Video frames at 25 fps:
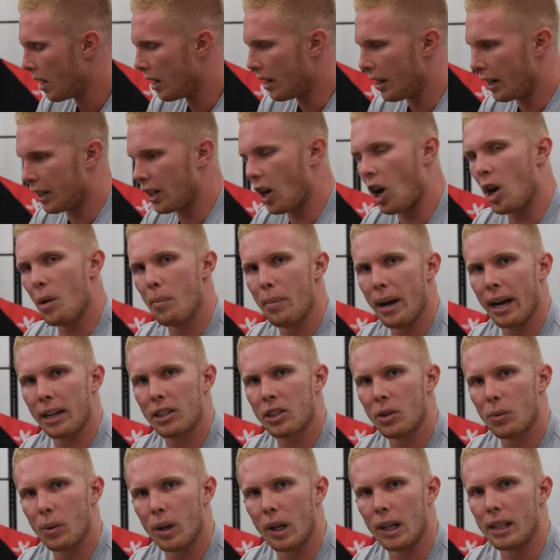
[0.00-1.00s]
Now, going back
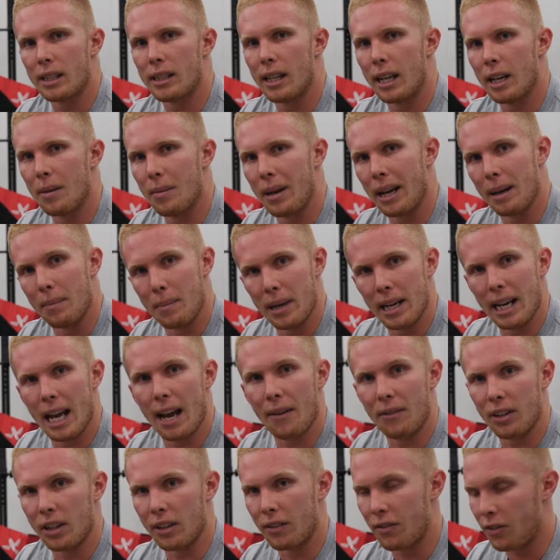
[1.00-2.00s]
to what I said about me
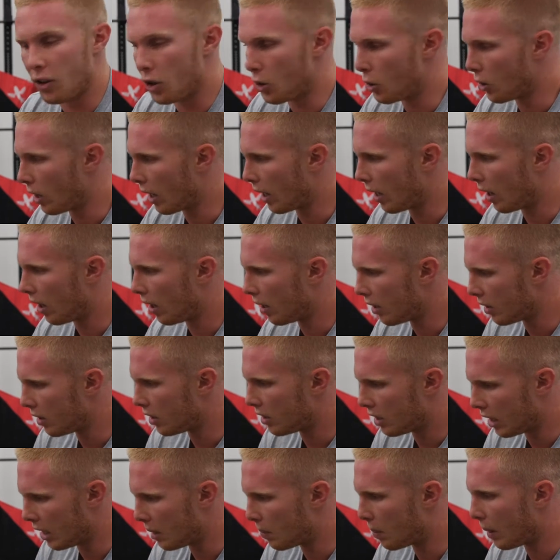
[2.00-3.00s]
having a few
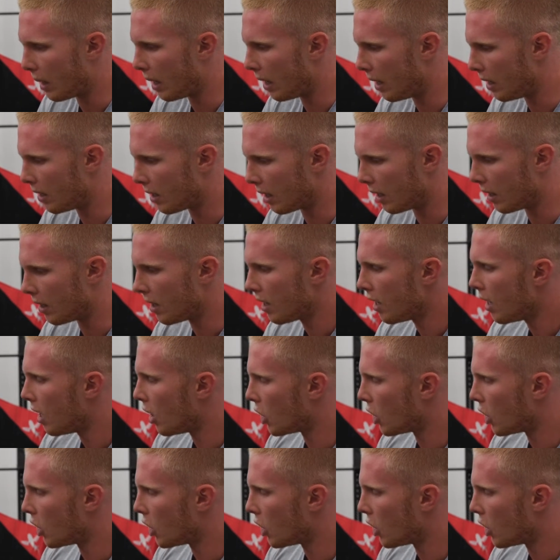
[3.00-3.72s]
GPs and